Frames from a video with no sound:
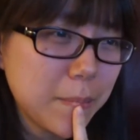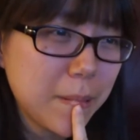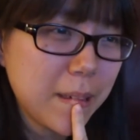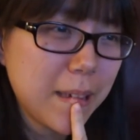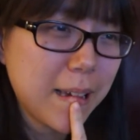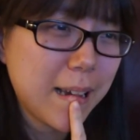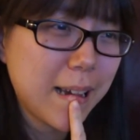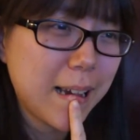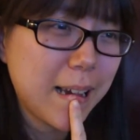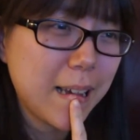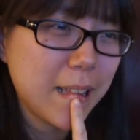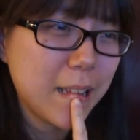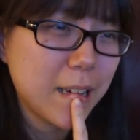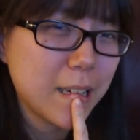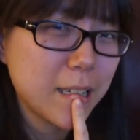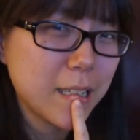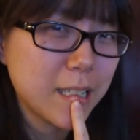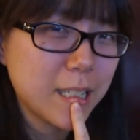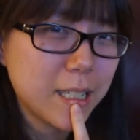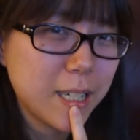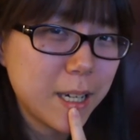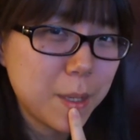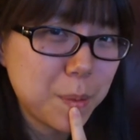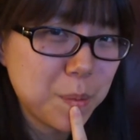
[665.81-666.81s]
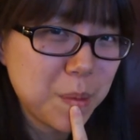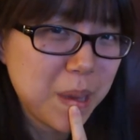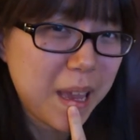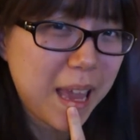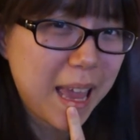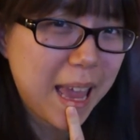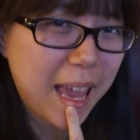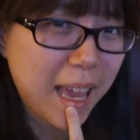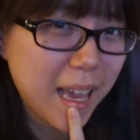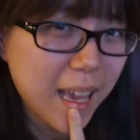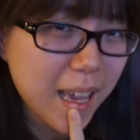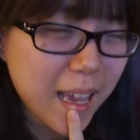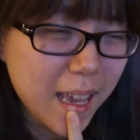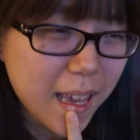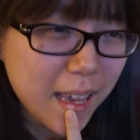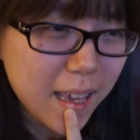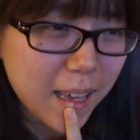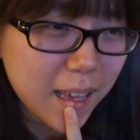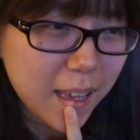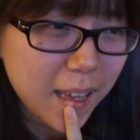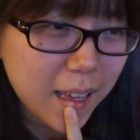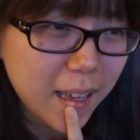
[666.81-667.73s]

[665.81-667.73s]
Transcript: be either type A